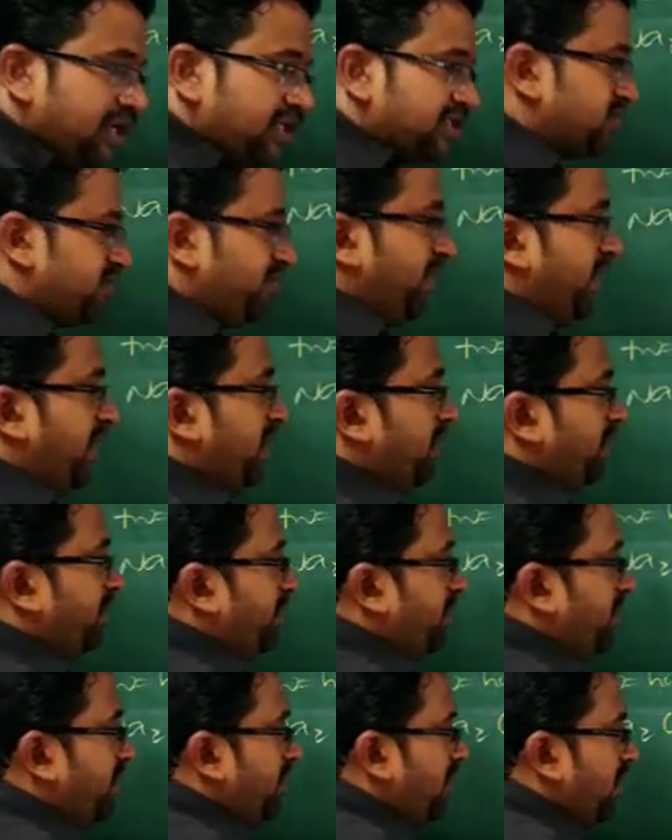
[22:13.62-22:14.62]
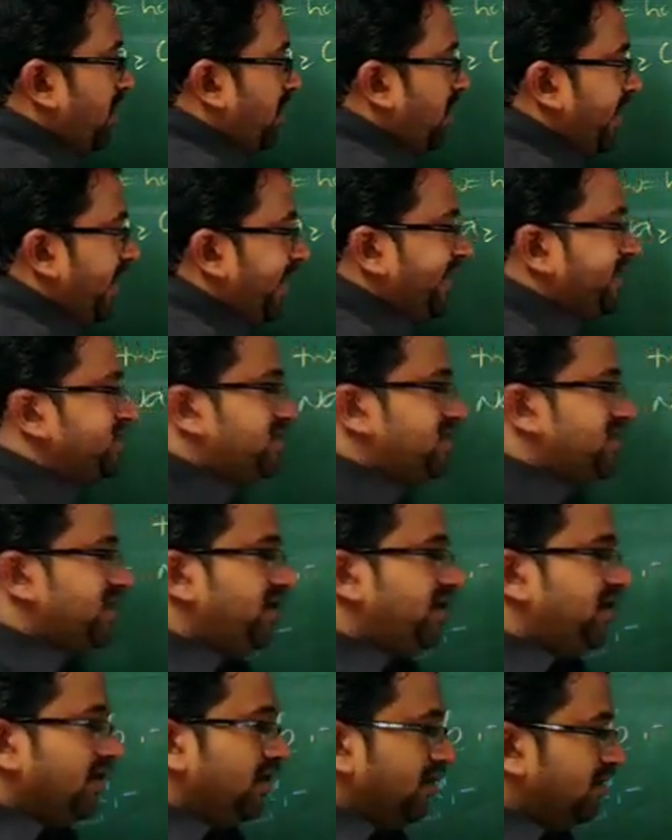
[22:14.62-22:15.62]
must be dipped in
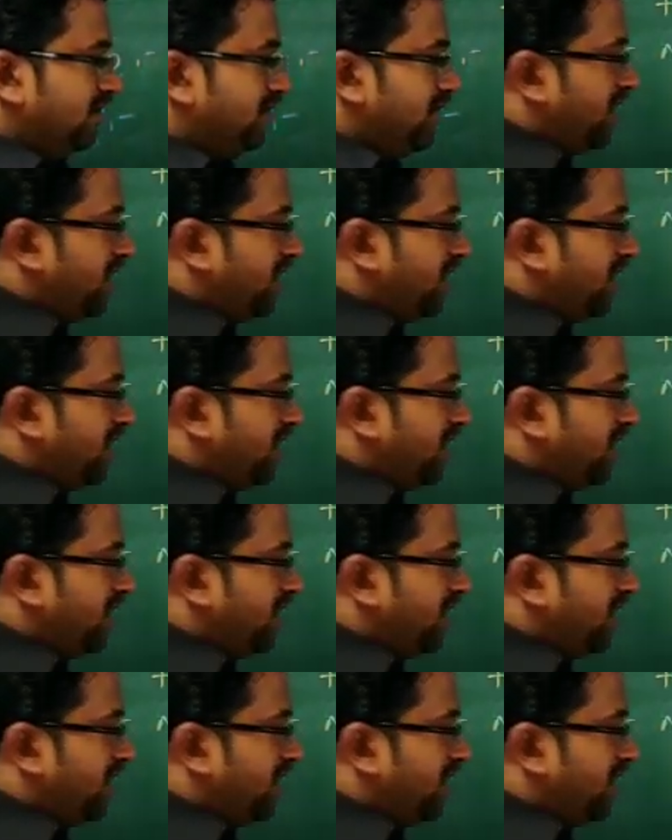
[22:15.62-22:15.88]
HCl.